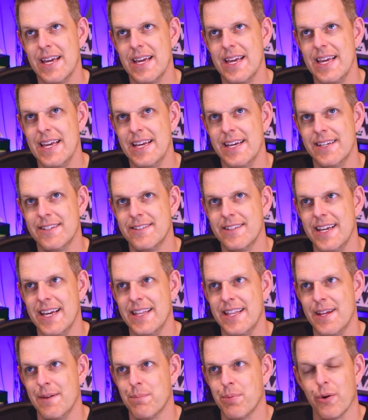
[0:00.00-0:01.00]
is,
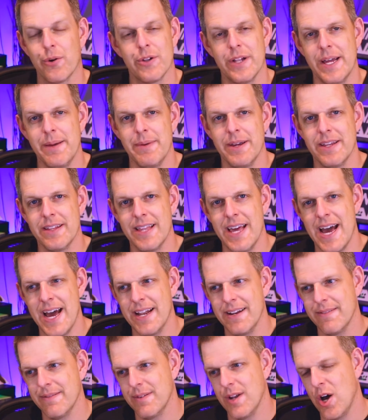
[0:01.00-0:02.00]
and then proclaiming
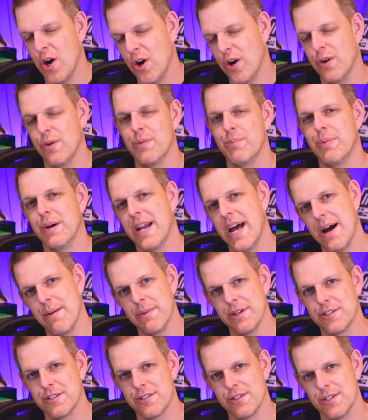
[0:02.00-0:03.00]
that, oh, but how
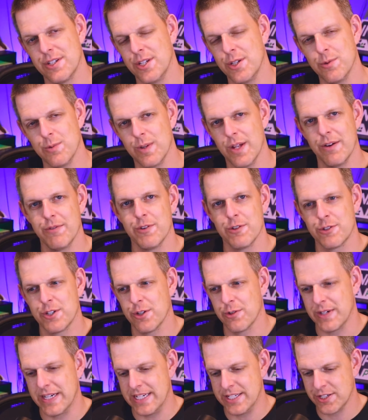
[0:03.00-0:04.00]
much you love your
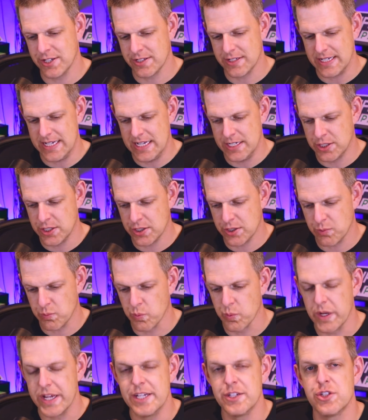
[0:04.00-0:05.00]
children. It just
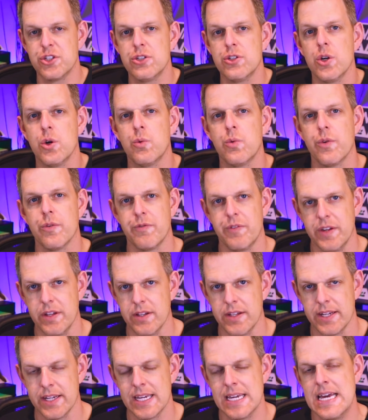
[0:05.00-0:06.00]
is so
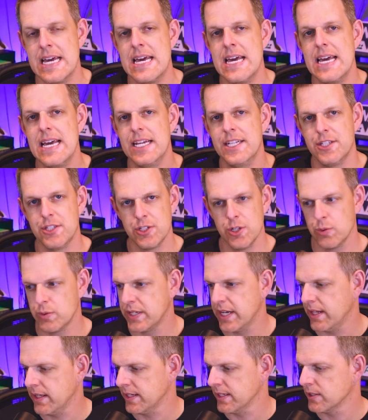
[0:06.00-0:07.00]
revealing and so
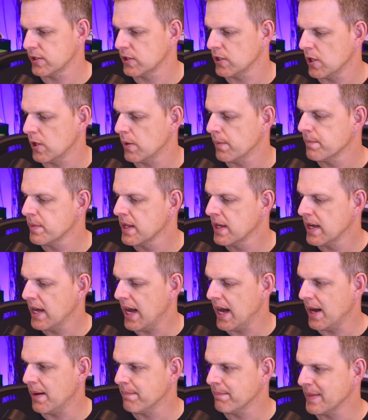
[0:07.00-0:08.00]
telling. So
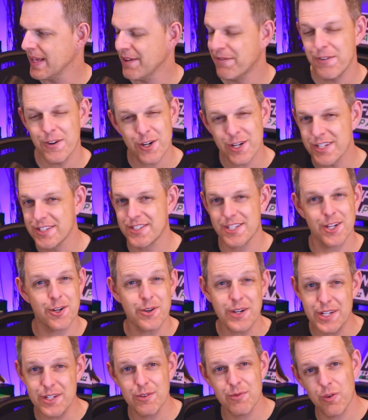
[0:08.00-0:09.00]
if you're
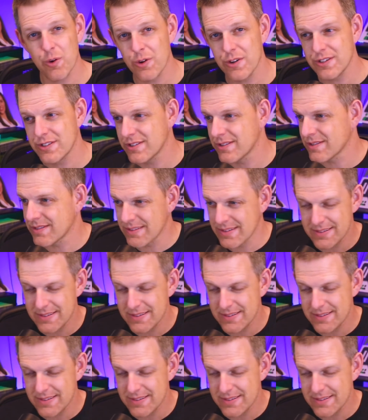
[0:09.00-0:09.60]
considering divorce,